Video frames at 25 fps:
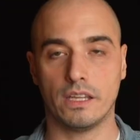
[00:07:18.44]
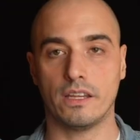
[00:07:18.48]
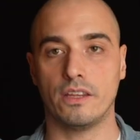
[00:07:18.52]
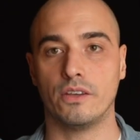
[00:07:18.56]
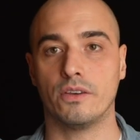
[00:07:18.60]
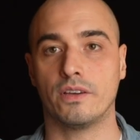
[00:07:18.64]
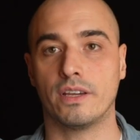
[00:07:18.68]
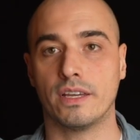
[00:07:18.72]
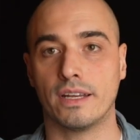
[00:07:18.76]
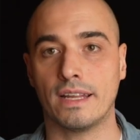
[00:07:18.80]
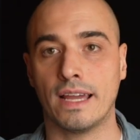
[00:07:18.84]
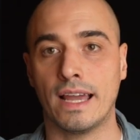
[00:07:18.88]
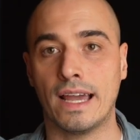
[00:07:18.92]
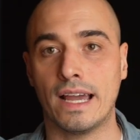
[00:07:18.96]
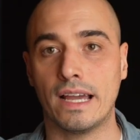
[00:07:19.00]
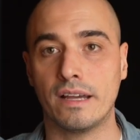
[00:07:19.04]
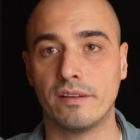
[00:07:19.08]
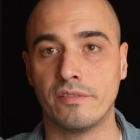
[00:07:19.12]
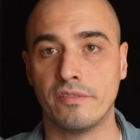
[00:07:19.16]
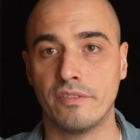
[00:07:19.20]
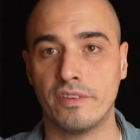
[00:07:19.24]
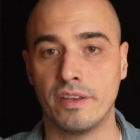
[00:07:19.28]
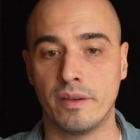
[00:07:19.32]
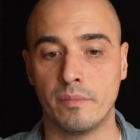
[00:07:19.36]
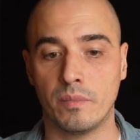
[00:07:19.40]
You can
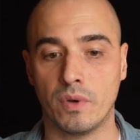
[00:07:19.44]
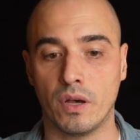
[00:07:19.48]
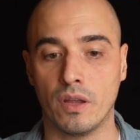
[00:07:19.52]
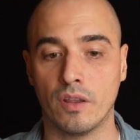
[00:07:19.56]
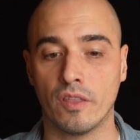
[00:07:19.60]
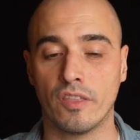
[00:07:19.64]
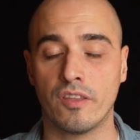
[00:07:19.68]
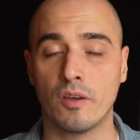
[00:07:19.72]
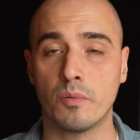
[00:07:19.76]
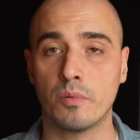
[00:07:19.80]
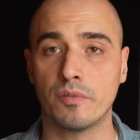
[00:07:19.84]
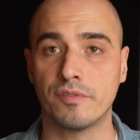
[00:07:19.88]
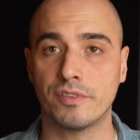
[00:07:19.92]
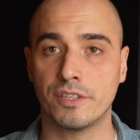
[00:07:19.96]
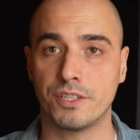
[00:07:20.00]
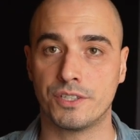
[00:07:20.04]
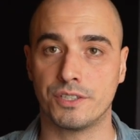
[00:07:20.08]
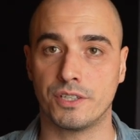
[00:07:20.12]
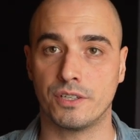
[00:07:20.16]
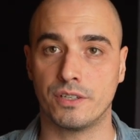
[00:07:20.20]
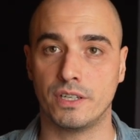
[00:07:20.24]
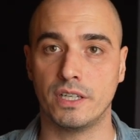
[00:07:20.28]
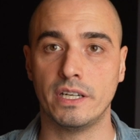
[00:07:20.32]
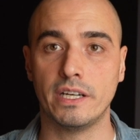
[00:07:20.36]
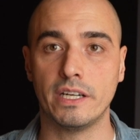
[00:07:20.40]
have them on top of each
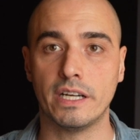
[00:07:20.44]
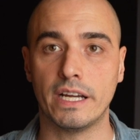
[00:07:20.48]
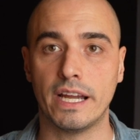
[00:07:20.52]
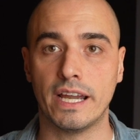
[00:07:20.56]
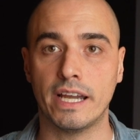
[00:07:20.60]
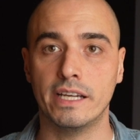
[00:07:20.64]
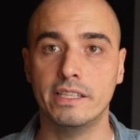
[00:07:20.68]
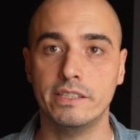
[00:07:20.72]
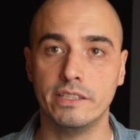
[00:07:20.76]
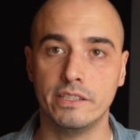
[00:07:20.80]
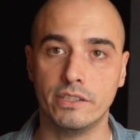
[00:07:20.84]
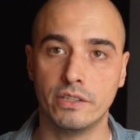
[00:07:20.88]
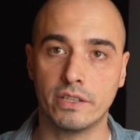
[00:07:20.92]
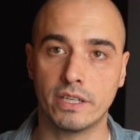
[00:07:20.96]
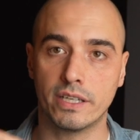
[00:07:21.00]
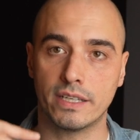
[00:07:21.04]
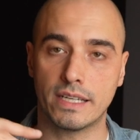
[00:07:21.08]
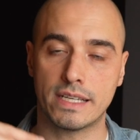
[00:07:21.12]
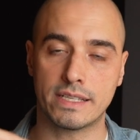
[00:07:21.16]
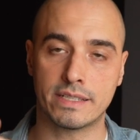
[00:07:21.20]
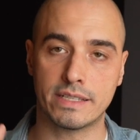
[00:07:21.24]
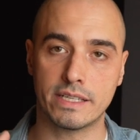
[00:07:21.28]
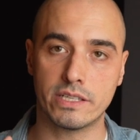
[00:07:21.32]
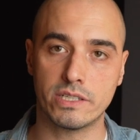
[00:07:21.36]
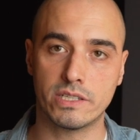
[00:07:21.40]
other, and you can
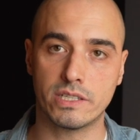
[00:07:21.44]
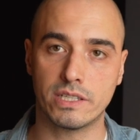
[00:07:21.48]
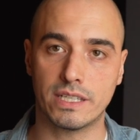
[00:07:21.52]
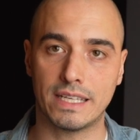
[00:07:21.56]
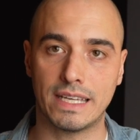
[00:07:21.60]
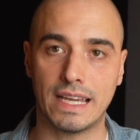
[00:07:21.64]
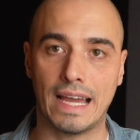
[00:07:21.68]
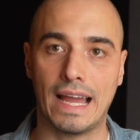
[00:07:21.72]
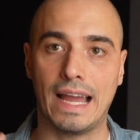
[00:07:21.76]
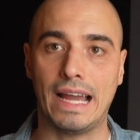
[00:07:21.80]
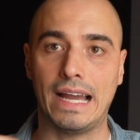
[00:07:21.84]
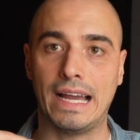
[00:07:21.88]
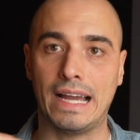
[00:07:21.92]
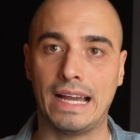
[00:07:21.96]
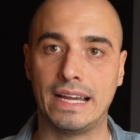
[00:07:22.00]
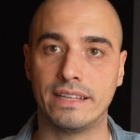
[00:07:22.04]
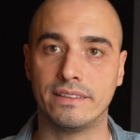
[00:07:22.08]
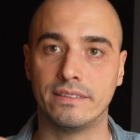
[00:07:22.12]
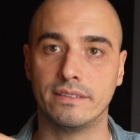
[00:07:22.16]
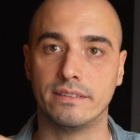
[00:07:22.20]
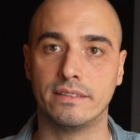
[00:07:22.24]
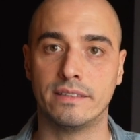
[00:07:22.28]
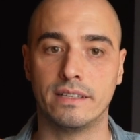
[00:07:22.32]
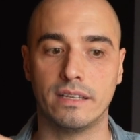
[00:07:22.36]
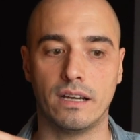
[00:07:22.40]
essentially
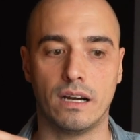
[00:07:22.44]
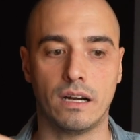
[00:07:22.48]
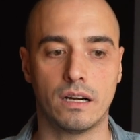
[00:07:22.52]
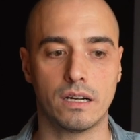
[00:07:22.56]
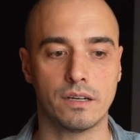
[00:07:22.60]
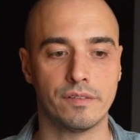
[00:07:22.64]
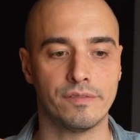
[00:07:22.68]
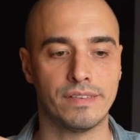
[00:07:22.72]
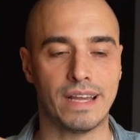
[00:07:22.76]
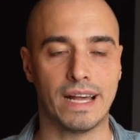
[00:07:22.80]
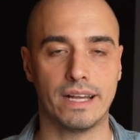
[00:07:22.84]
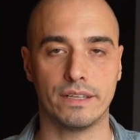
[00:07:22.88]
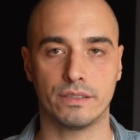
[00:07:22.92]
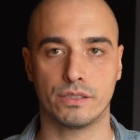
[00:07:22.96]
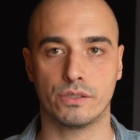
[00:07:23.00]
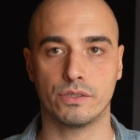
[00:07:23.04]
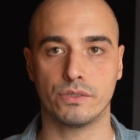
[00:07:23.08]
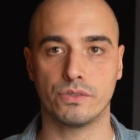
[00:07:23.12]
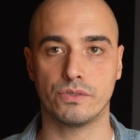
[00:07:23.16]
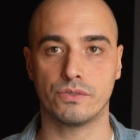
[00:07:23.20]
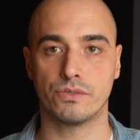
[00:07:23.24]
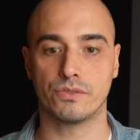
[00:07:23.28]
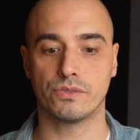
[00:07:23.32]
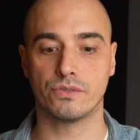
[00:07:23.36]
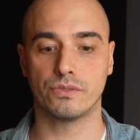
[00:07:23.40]
add the R
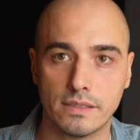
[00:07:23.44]
values.